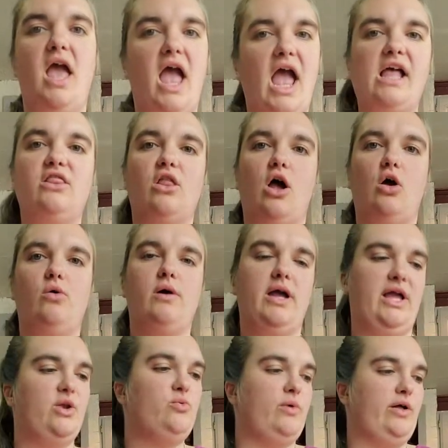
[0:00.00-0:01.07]
Hello
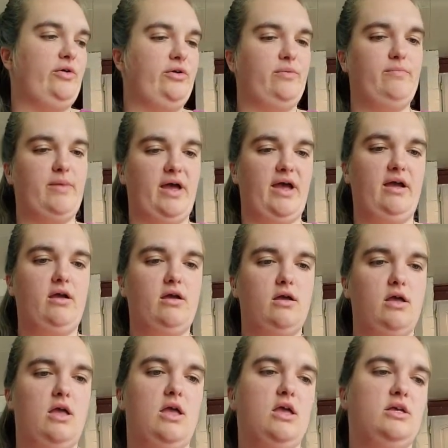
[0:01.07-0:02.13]
and welcome back.
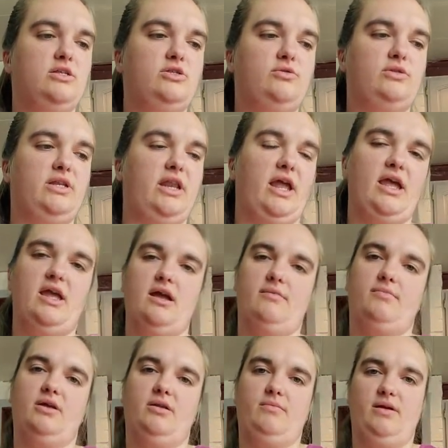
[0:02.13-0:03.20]
So today I'm
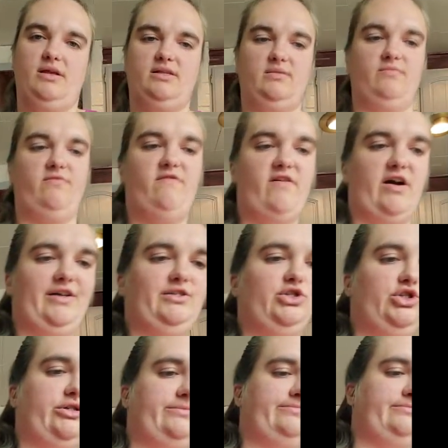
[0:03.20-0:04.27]
going to make some
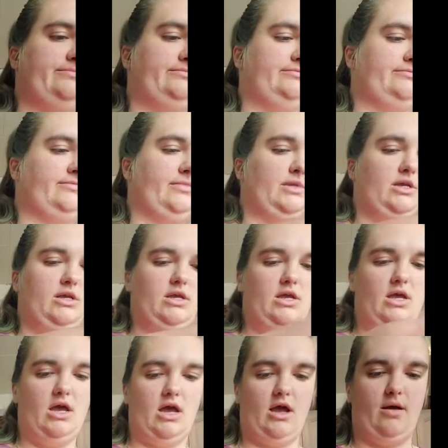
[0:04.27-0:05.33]
fudge.
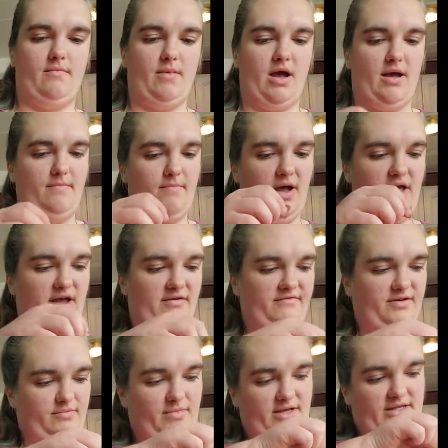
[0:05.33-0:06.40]
I might have to
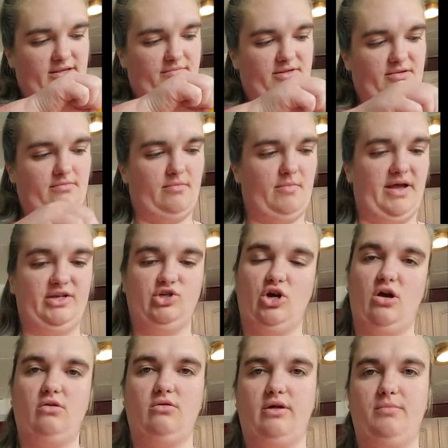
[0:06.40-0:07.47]
mix up some of my
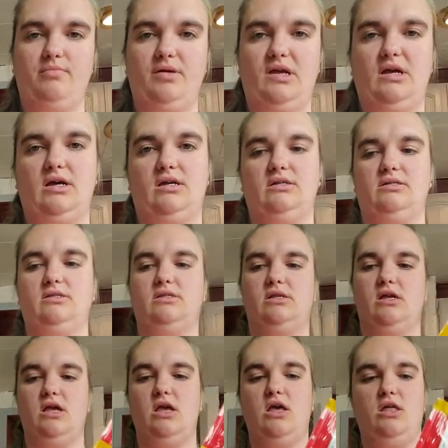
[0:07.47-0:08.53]
chocolate because
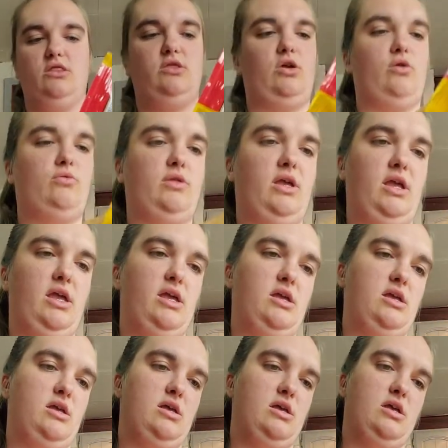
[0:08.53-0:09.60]
the only
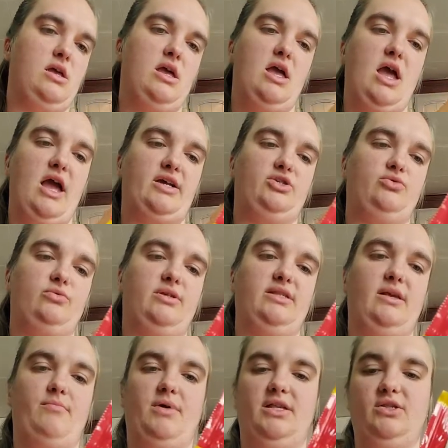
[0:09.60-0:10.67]
actual
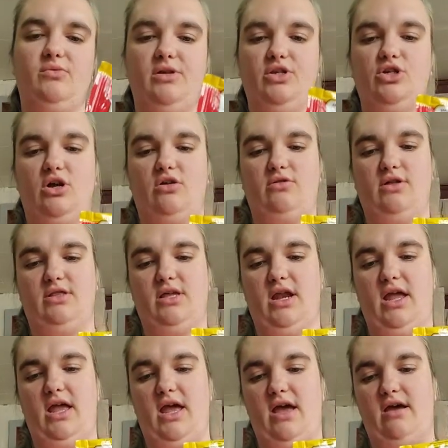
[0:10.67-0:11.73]
semi-sweet chocolate that I
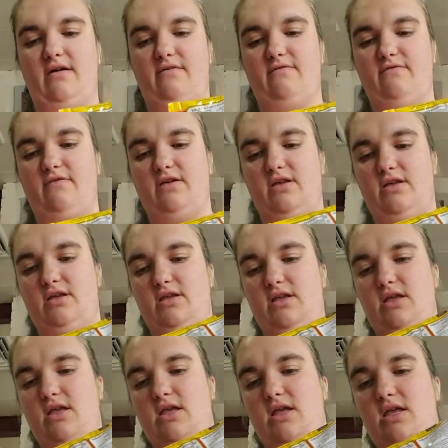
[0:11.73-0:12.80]
have
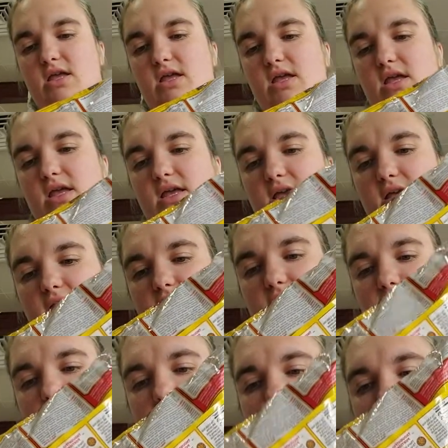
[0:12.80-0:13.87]
is